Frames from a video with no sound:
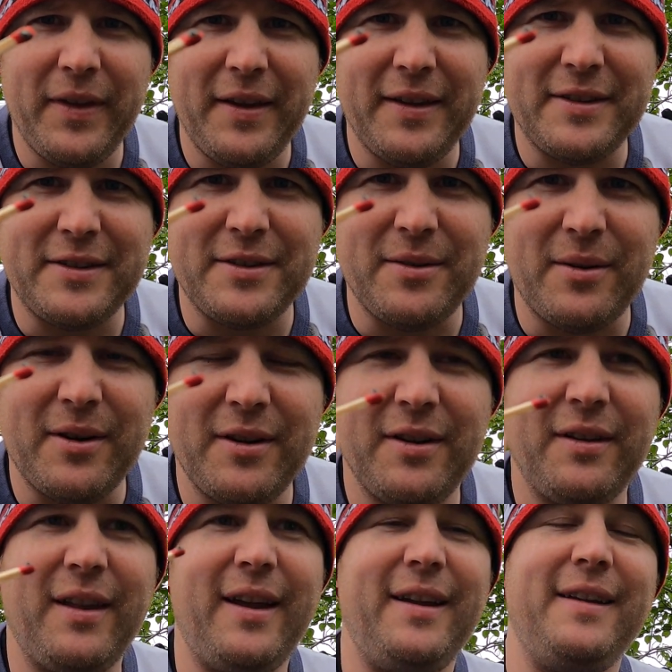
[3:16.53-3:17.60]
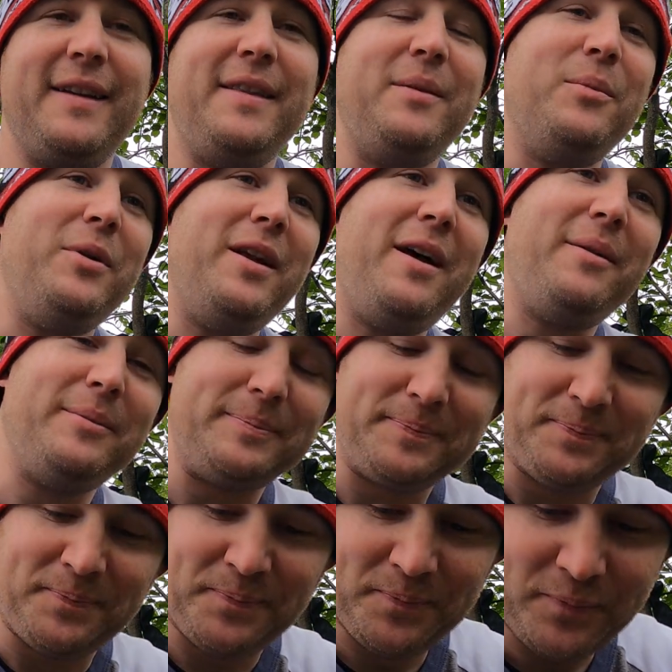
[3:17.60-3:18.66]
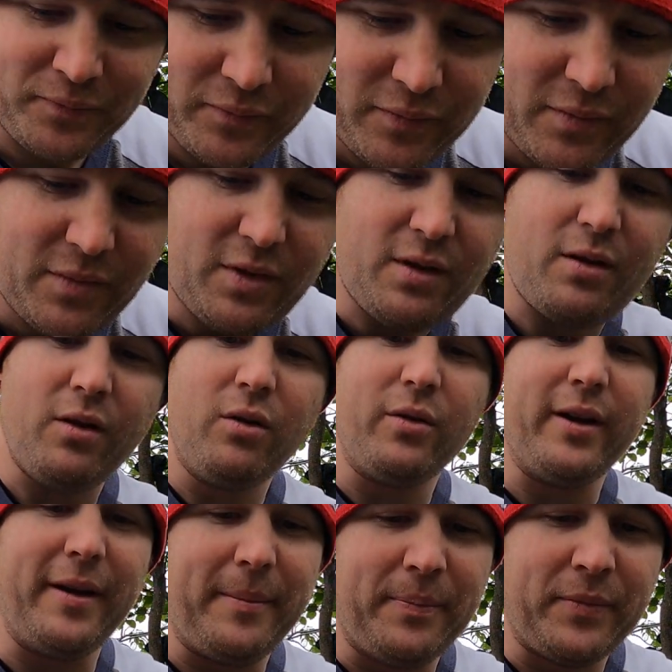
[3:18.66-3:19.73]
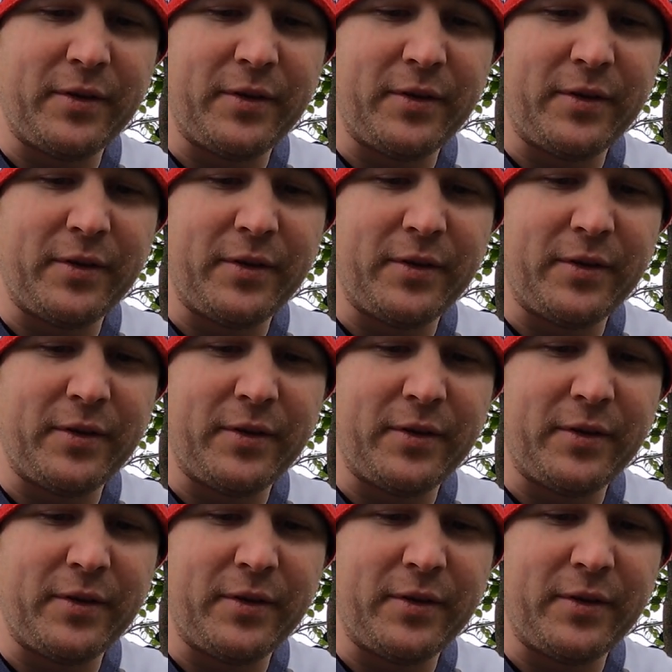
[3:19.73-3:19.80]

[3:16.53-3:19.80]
it started to light and then went out. Okay,